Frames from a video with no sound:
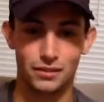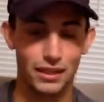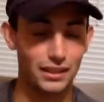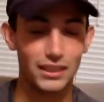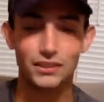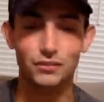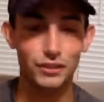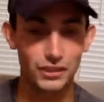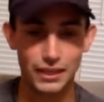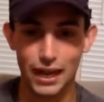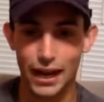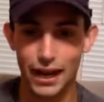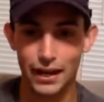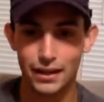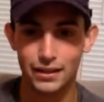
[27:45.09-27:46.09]
At least for
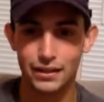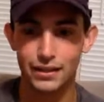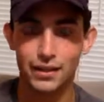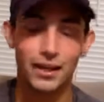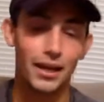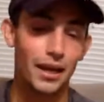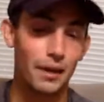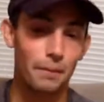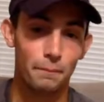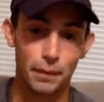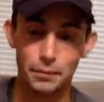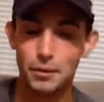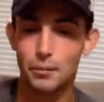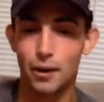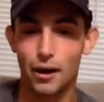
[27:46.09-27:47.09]
today,
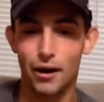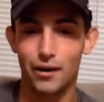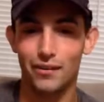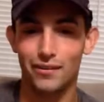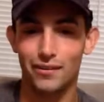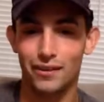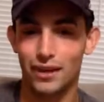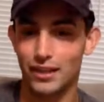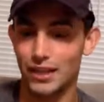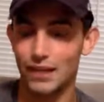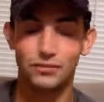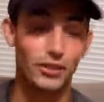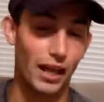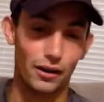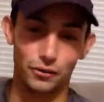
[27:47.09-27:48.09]
maybe tomorrow, and
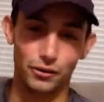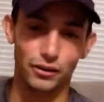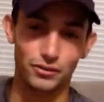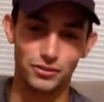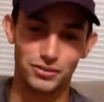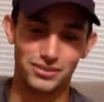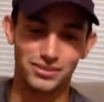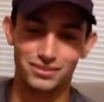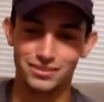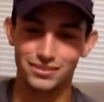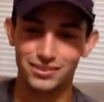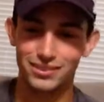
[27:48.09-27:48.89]
after that, who knows?